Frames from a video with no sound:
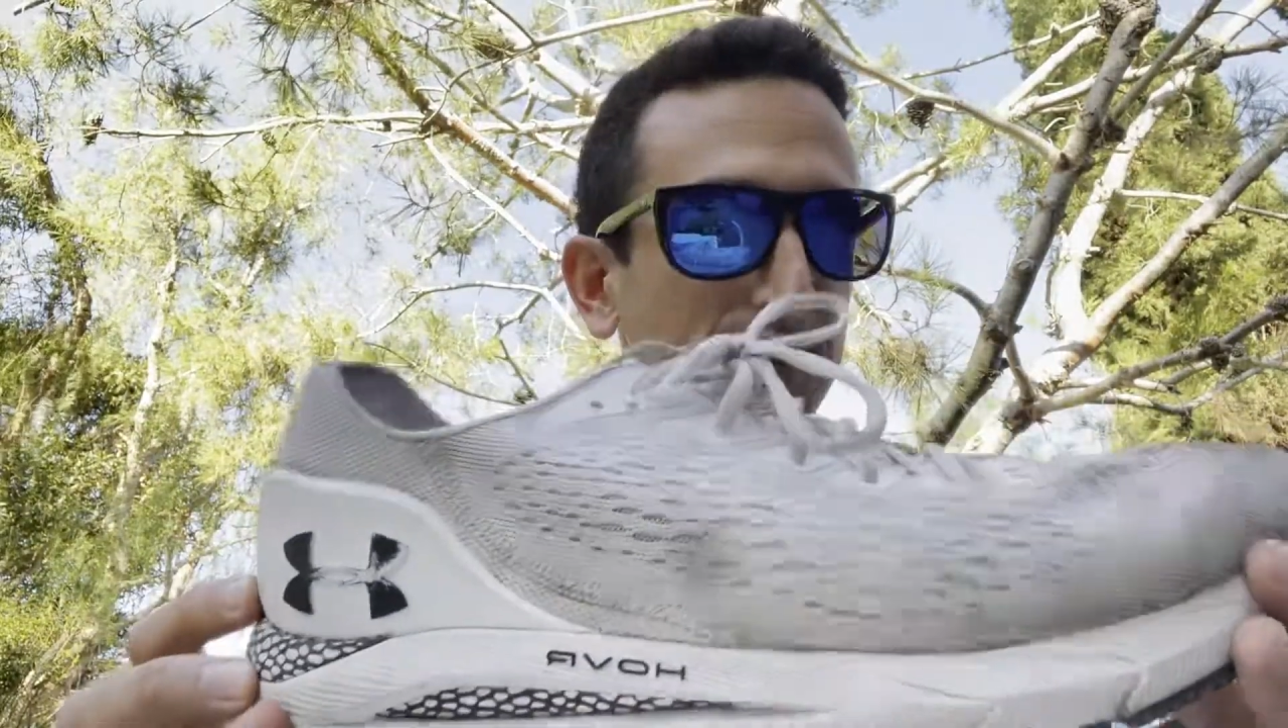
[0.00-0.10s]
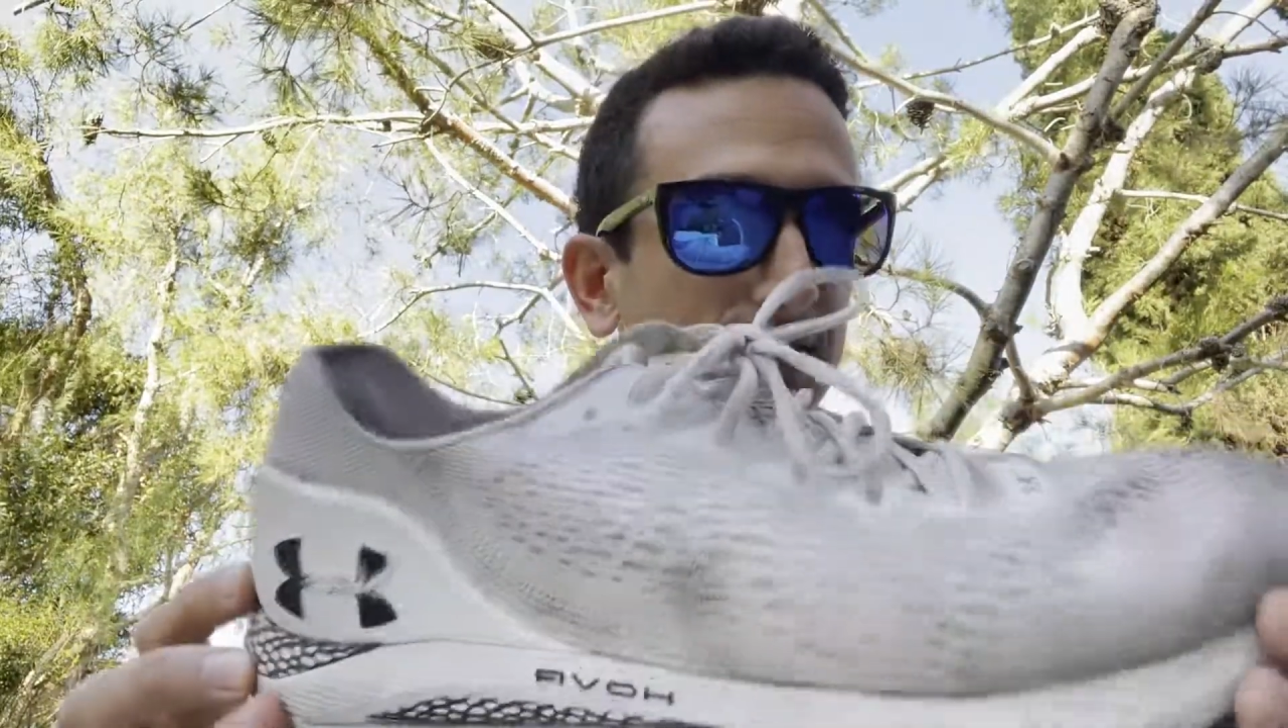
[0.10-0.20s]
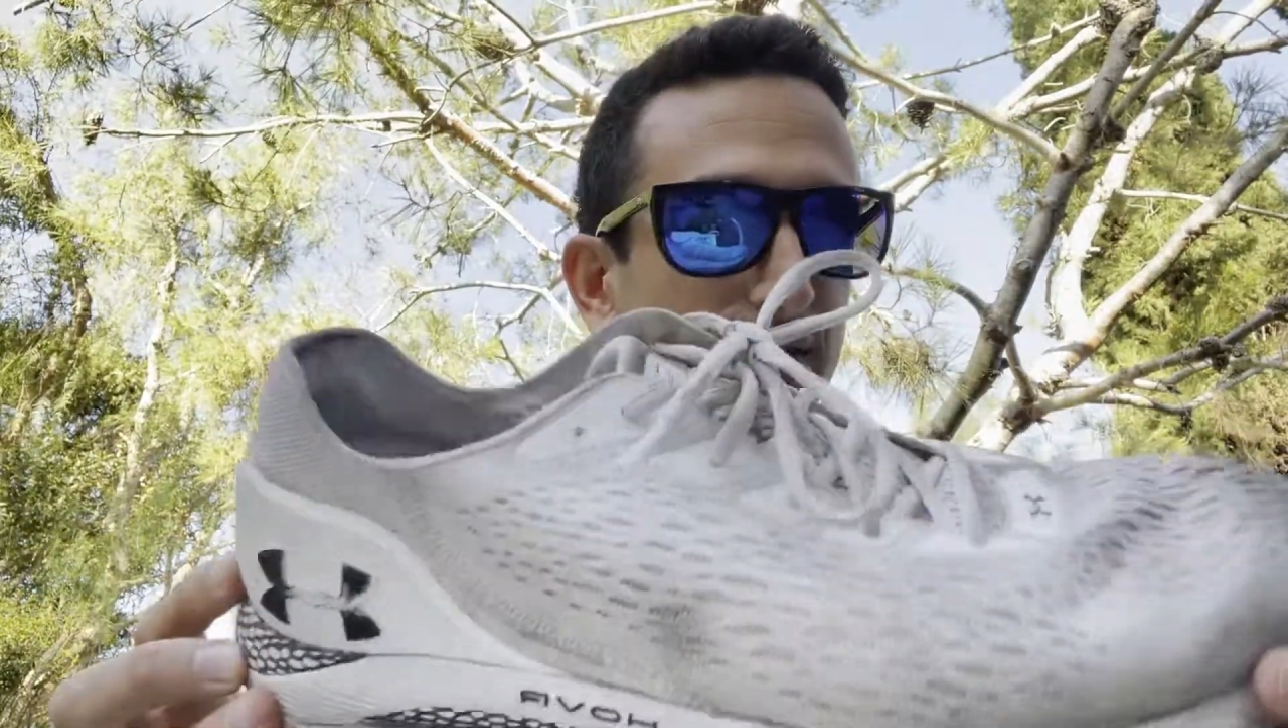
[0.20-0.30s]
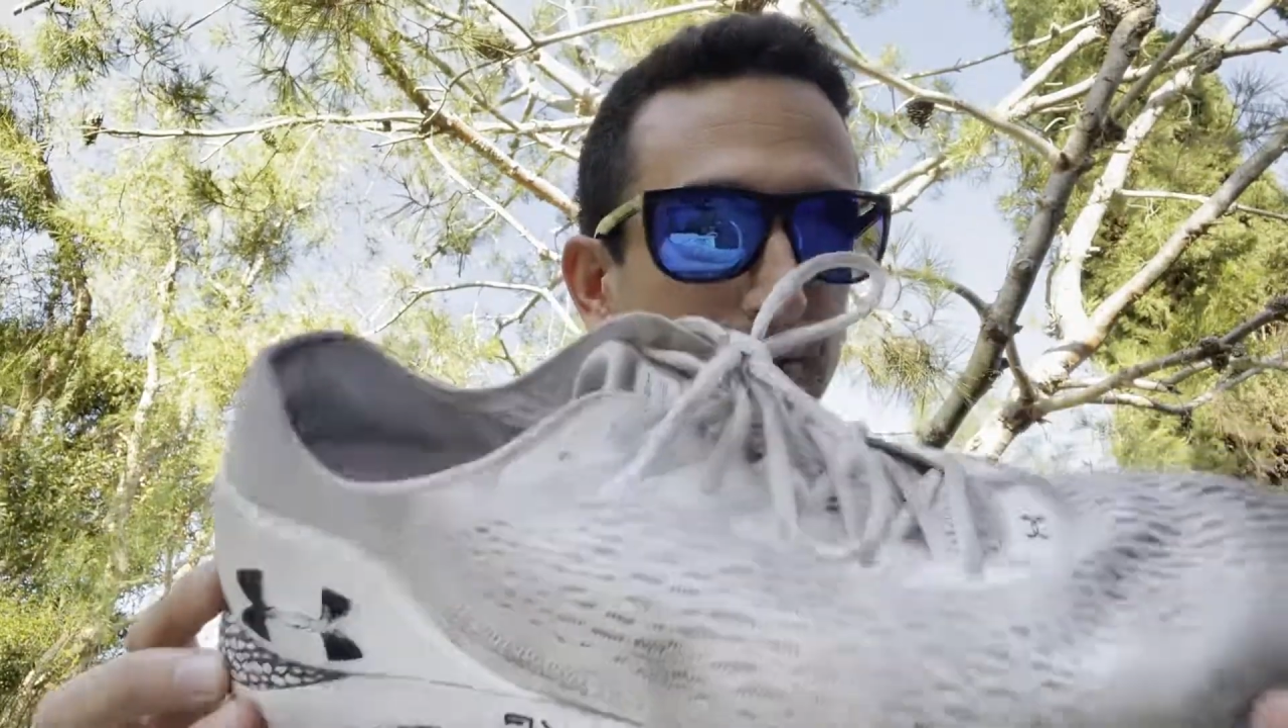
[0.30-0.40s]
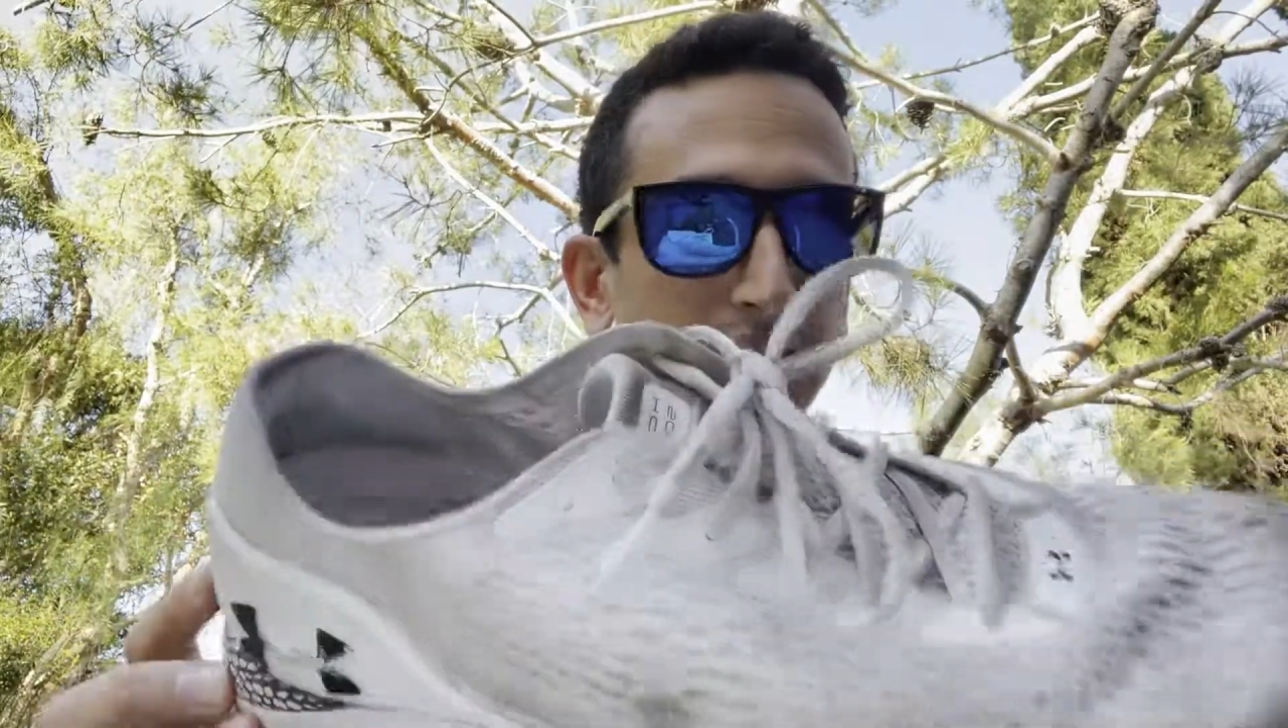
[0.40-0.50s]

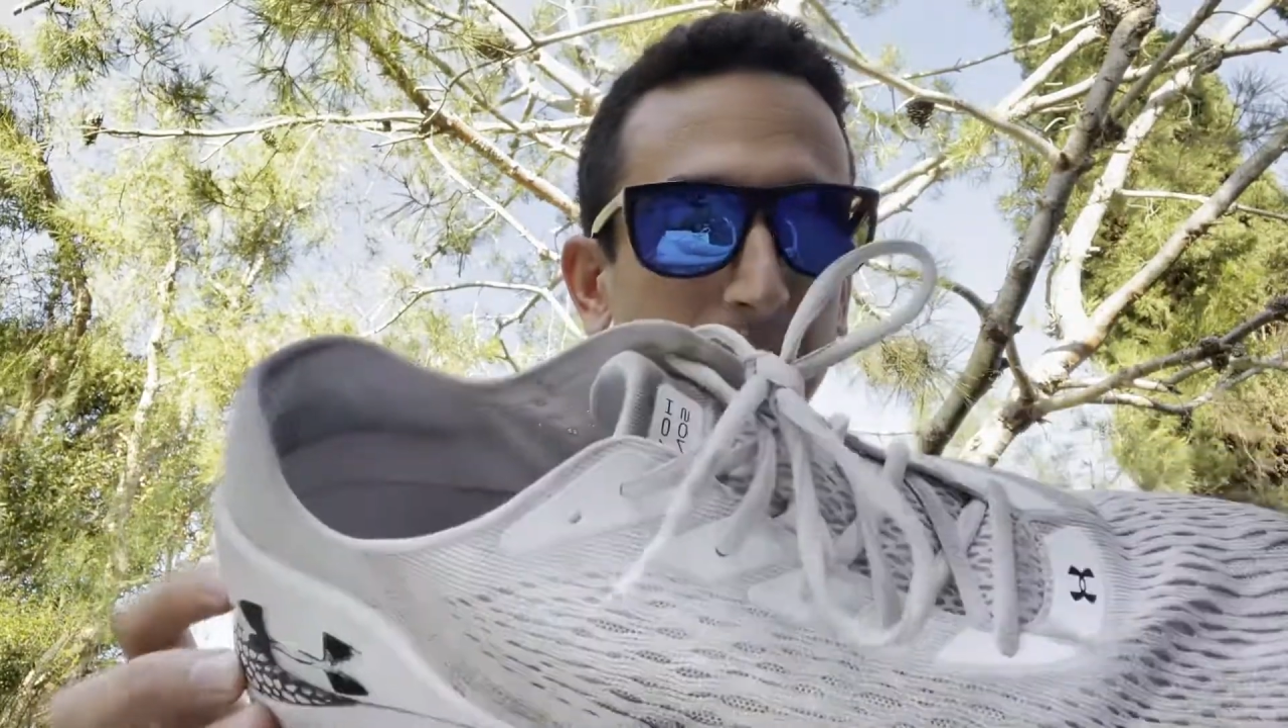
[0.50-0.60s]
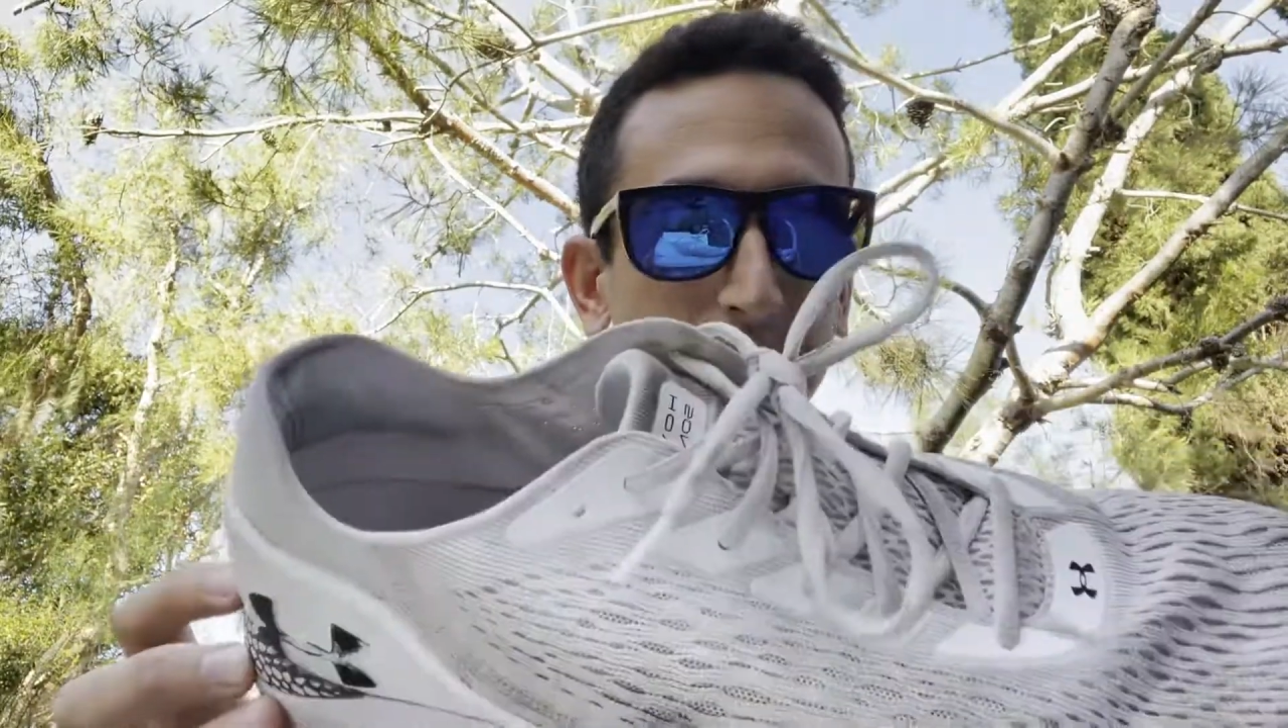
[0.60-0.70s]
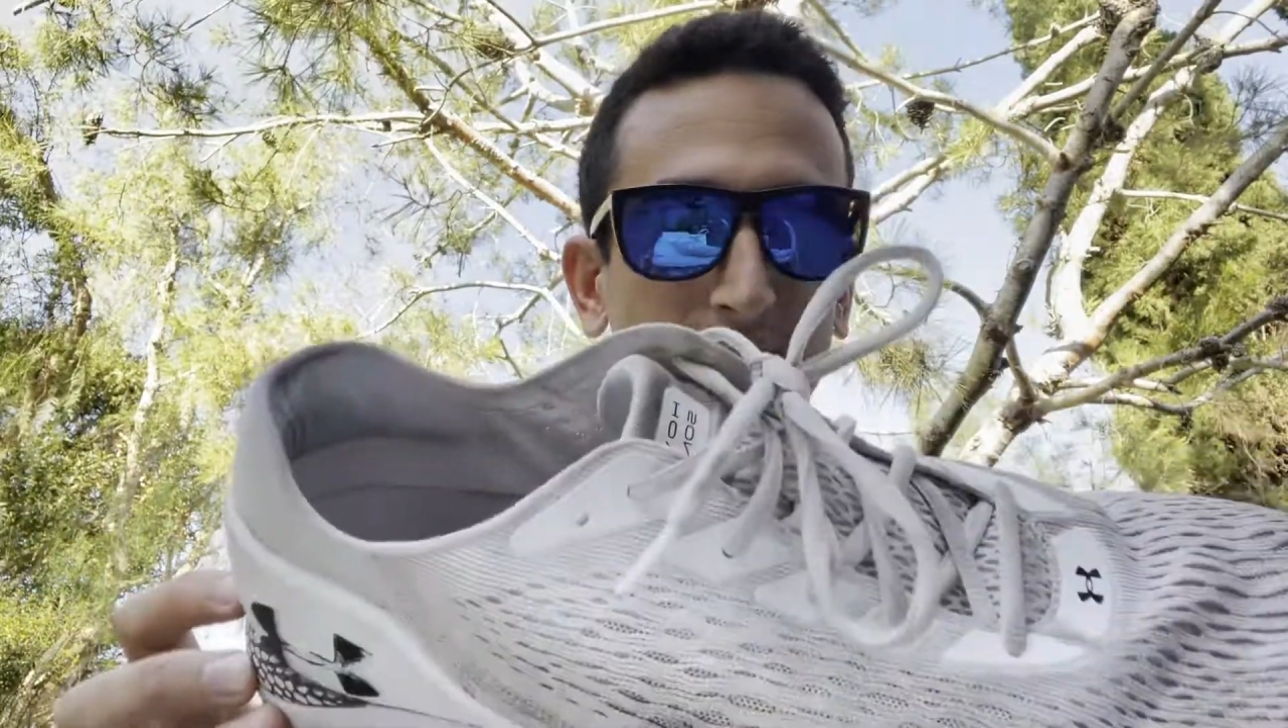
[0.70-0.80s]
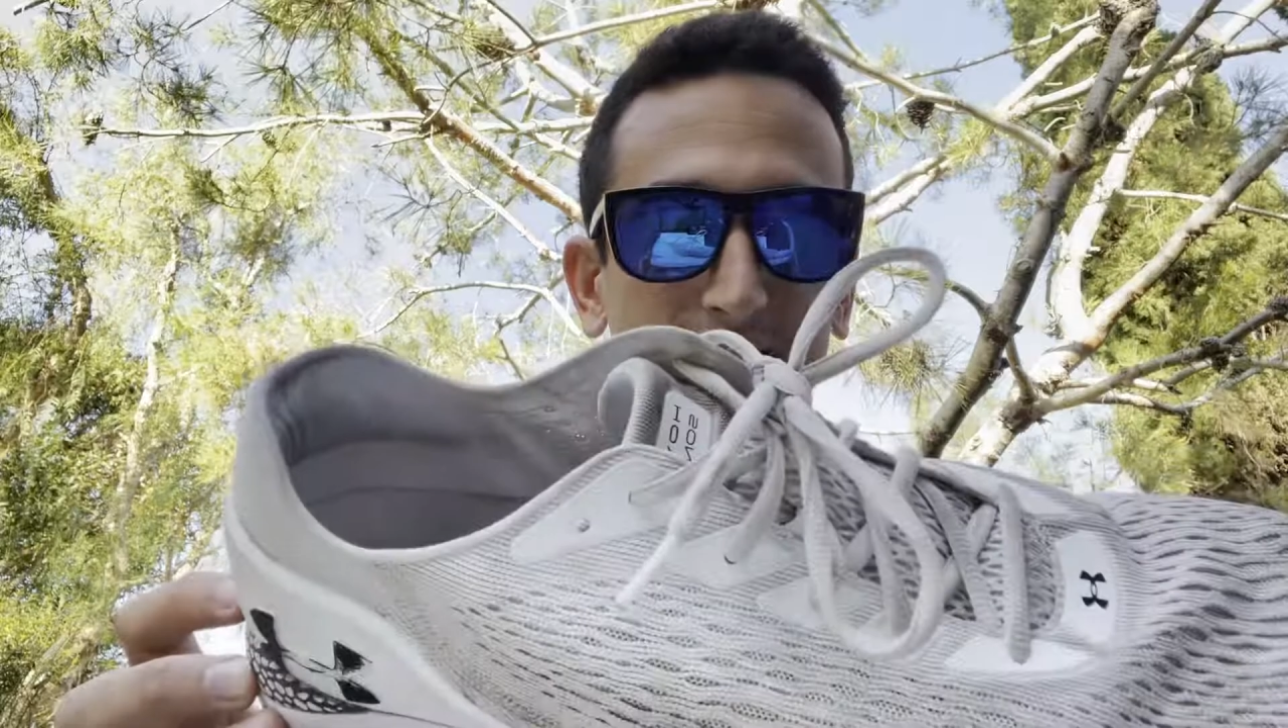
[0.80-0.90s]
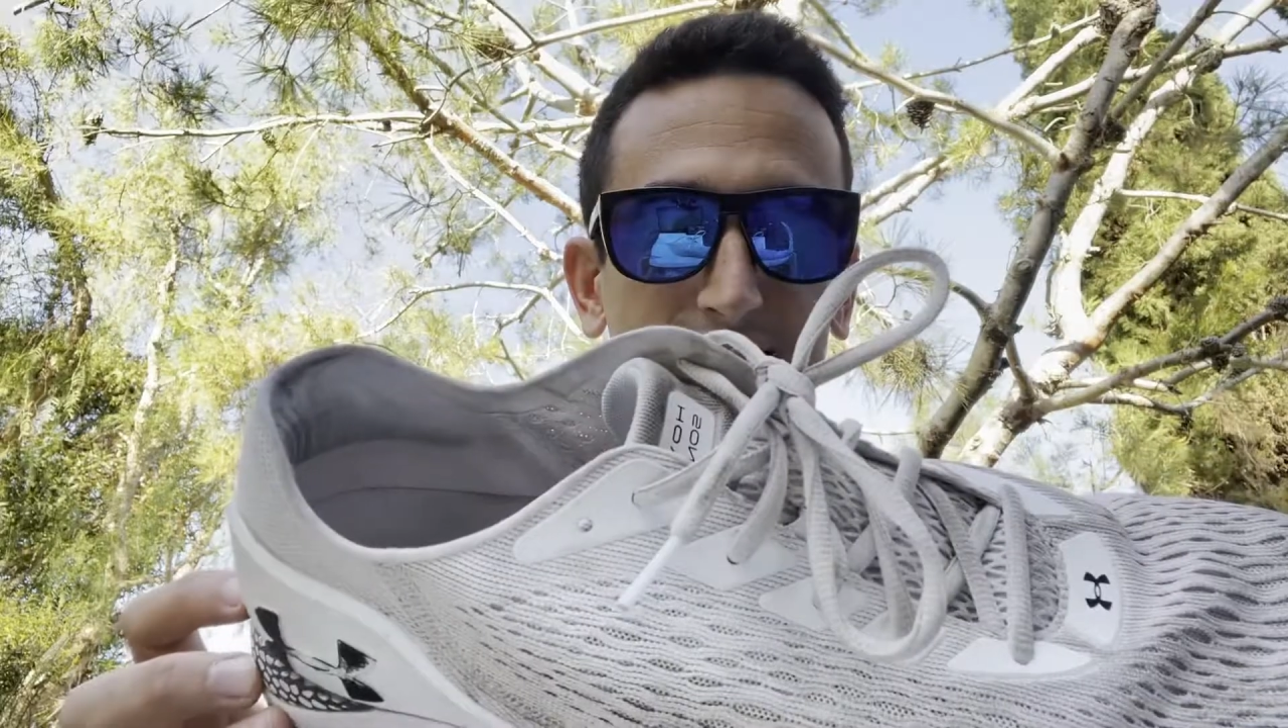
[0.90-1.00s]
super
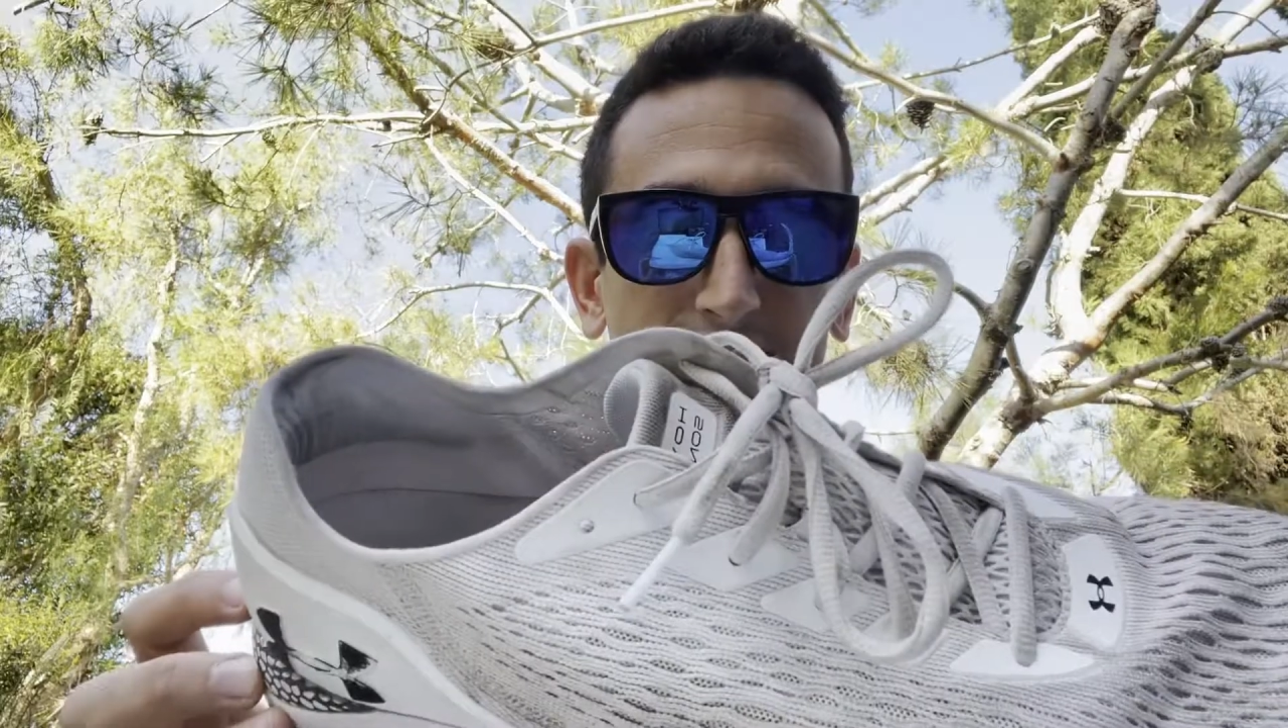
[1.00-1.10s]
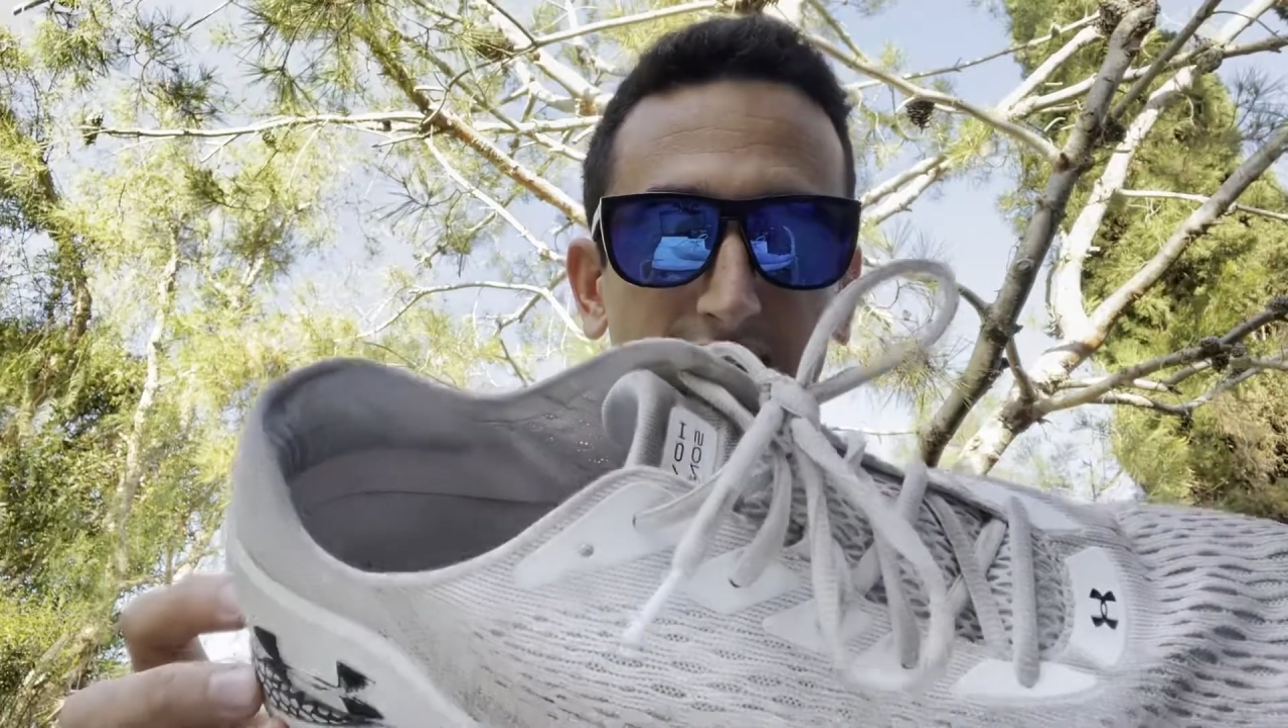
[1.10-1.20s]
impressed.